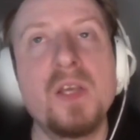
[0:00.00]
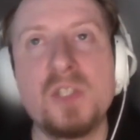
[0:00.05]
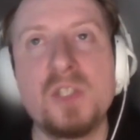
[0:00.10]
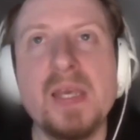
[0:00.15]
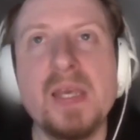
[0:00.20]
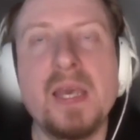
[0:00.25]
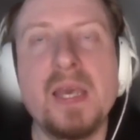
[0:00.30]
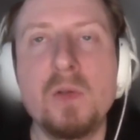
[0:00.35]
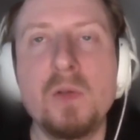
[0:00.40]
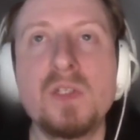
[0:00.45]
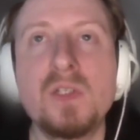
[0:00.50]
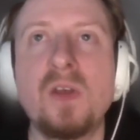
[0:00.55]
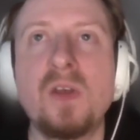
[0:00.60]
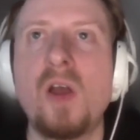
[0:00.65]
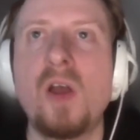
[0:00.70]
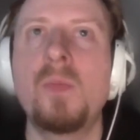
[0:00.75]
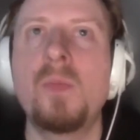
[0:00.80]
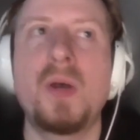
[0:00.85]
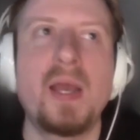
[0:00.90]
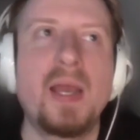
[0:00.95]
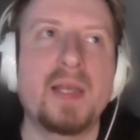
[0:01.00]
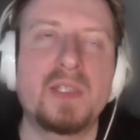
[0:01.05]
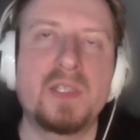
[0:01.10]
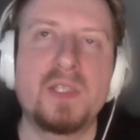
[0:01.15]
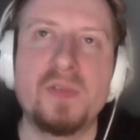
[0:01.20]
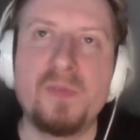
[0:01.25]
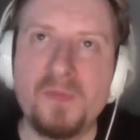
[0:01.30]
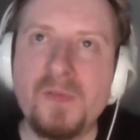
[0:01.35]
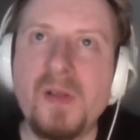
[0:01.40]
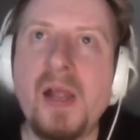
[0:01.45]
So he killed a guy by
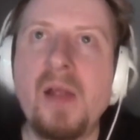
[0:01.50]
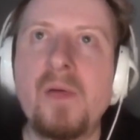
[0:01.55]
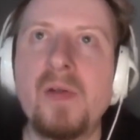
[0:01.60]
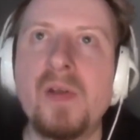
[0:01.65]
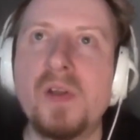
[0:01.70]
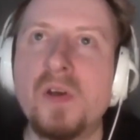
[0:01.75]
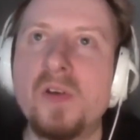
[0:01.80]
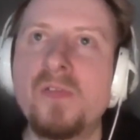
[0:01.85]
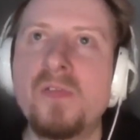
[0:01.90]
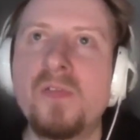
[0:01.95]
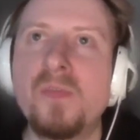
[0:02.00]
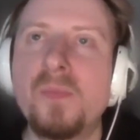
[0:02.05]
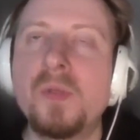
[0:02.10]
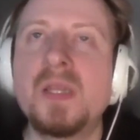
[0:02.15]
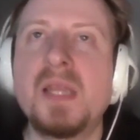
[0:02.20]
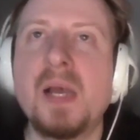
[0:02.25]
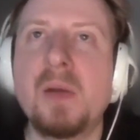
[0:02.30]
accident, fair enough.